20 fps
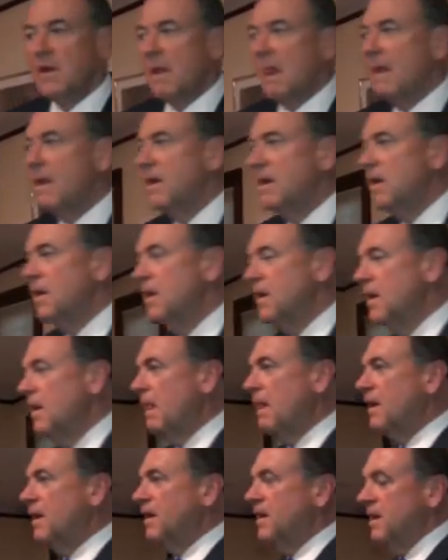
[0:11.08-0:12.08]

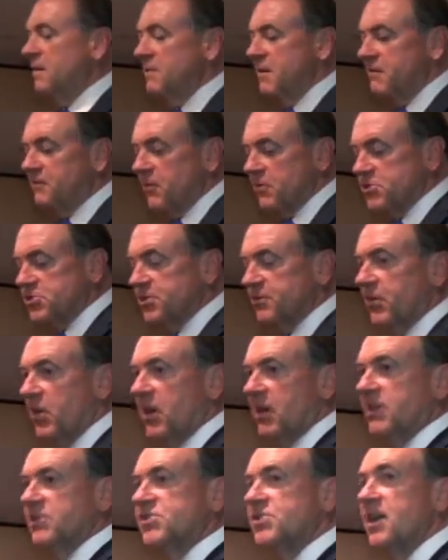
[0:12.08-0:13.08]
Thank you. Let me first of
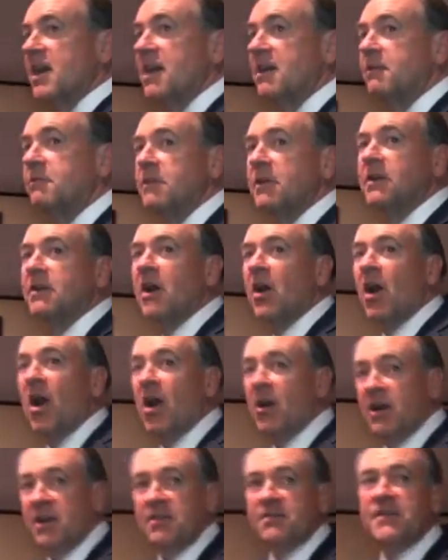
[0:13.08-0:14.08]
all say a
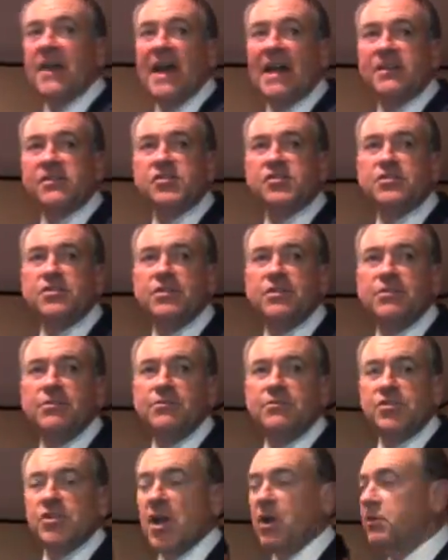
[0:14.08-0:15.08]
hearty thanks
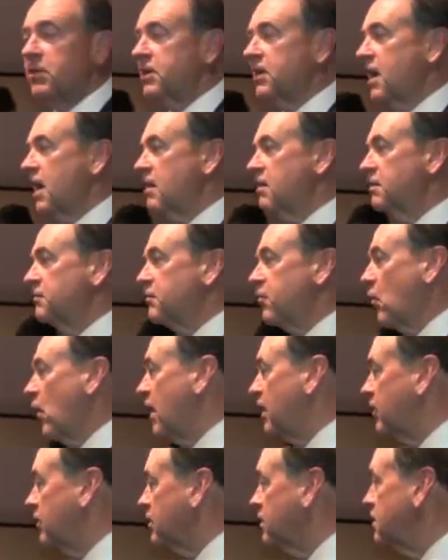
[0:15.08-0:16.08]
to Joe and Karen
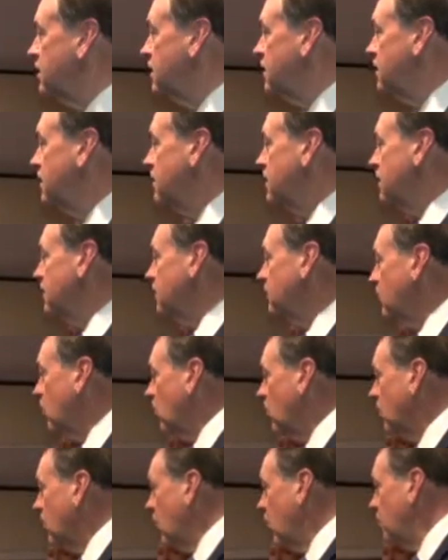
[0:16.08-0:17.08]
Frager
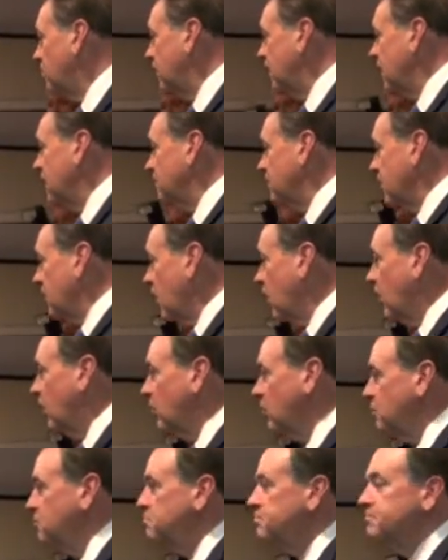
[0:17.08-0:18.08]
for opening up their
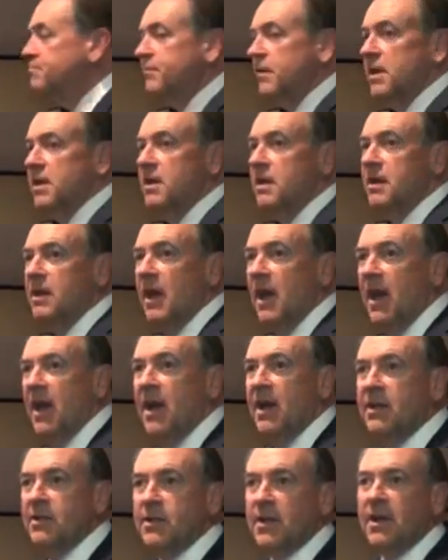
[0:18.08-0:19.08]
home
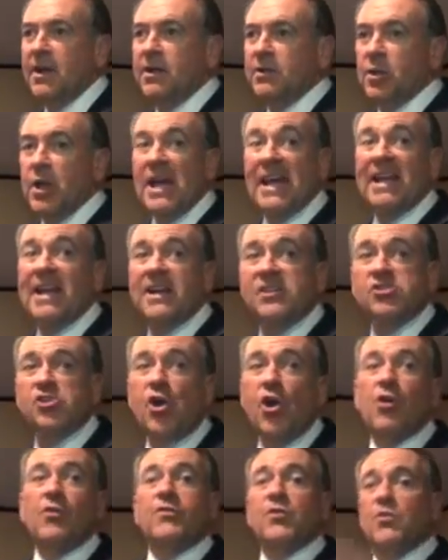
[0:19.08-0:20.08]
and letting us
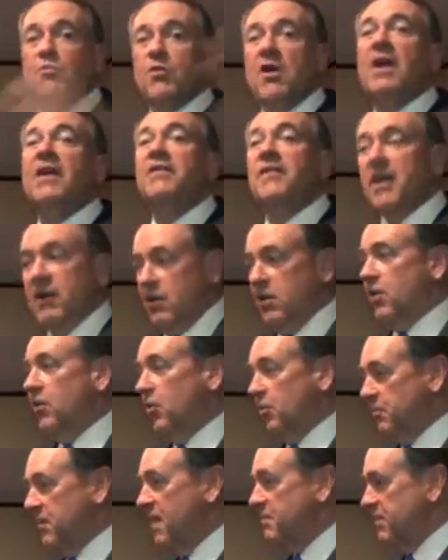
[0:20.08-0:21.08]
overrun their
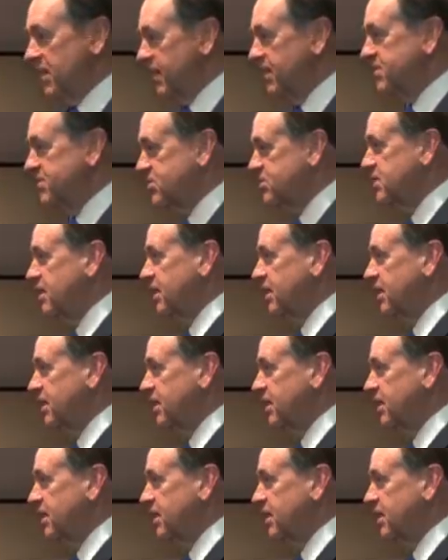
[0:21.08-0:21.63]
home. I mean, it's